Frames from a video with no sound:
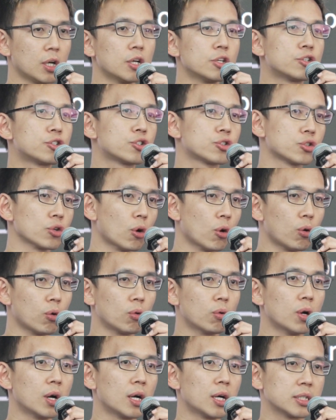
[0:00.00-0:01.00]

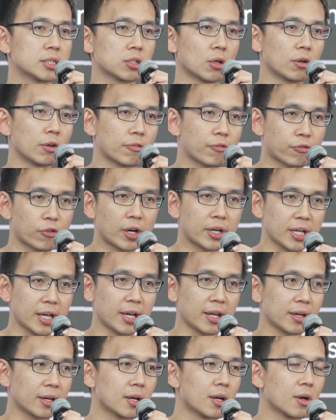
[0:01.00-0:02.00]
show sort of front
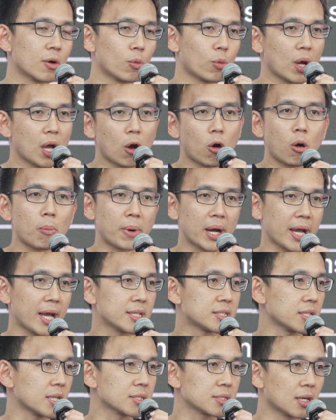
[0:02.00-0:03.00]
end where all my
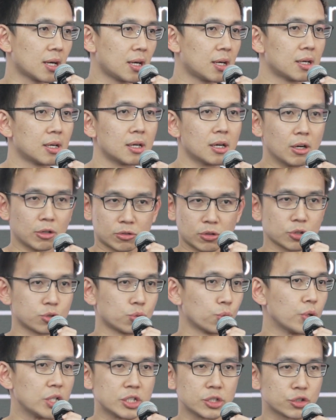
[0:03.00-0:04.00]
assets are across
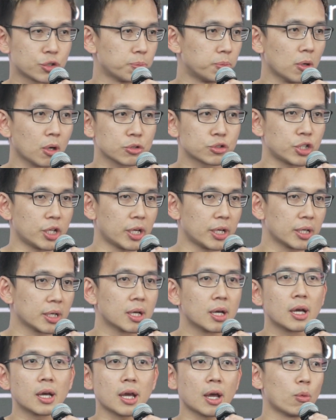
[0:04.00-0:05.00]
which blockchain
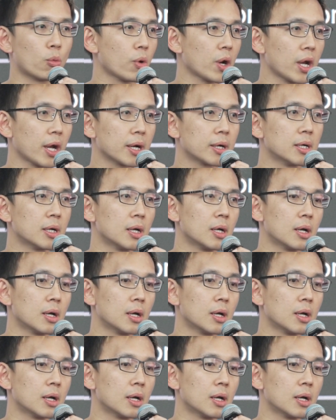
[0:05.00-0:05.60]
and where.